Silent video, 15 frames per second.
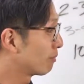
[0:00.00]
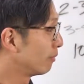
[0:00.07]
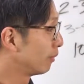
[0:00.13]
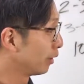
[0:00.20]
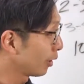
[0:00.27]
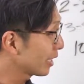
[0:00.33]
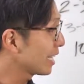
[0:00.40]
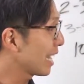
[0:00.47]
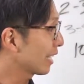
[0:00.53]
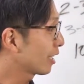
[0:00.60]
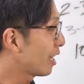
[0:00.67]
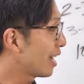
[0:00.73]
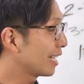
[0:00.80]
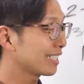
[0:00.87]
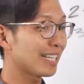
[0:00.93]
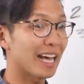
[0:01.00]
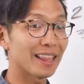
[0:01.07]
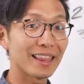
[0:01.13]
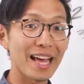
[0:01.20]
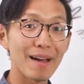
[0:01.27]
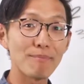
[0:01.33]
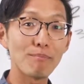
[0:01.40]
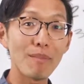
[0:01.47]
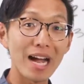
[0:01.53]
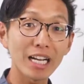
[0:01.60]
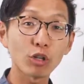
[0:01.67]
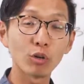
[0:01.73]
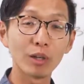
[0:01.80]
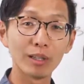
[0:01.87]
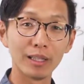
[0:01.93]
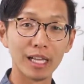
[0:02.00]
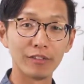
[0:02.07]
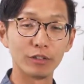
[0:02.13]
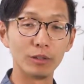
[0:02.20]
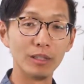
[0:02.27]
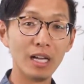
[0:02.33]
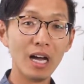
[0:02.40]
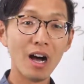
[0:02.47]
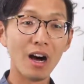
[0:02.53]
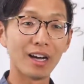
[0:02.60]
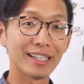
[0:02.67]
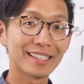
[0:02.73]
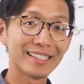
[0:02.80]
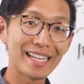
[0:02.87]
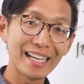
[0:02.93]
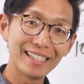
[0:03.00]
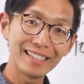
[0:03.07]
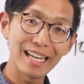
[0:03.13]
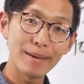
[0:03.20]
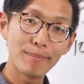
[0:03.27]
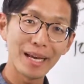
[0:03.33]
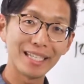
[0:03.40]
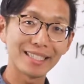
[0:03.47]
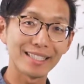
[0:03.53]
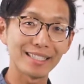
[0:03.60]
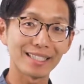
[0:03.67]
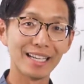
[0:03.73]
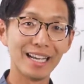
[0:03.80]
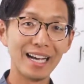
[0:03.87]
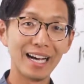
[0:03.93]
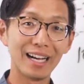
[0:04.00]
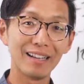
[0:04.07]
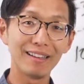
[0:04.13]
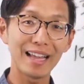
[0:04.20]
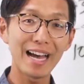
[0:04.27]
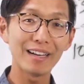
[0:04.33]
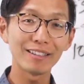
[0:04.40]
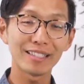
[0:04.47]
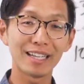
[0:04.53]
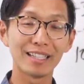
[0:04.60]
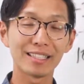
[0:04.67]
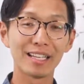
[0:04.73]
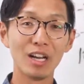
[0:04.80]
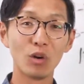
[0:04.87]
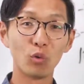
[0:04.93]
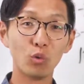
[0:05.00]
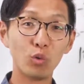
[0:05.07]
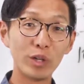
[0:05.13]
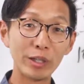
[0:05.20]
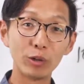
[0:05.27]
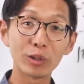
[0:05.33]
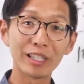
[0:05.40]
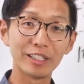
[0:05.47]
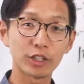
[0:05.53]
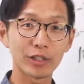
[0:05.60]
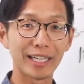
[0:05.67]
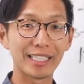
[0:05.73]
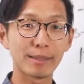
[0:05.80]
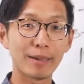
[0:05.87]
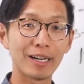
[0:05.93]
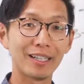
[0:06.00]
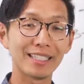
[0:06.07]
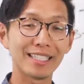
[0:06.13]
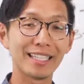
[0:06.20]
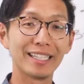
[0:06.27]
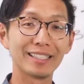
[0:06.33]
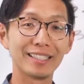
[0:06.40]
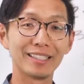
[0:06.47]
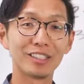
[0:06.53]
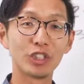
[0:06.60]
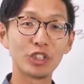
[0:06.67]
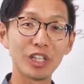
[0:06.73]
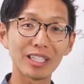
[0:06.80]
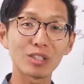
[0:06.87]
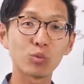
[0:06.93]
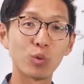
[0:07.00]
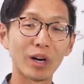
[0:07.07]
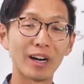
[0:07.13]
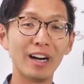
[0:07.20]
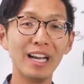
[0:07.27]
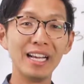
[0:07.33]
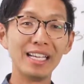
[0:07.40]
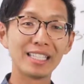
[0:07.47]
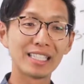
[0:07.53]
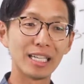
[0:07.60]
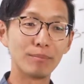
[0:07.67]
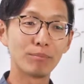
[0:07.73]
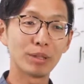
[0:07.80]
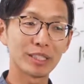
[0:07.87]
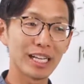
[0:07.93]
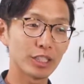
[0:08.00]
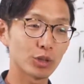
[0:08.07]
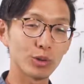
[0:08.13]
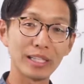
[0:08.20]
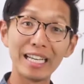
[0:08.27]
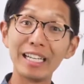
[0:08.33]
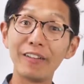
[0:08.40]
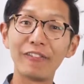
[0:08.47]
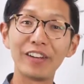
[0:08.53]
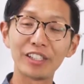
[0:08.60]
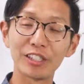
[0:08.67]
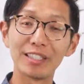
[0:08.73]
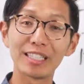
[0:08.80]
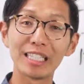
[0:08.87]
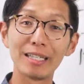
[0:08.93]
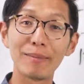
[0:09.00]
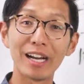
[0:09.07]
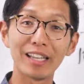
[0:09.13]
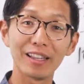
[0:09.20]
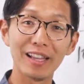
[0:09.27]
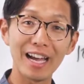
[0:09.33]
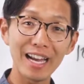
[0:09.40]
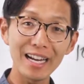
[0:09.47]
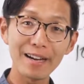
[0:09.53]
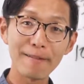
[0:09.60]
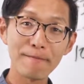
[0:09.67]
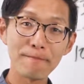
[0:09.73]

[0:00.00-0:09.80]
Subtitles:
looking at costs at that micro level on a day-to-day basis allows us real good transparency into just where some potential inefficiency might lie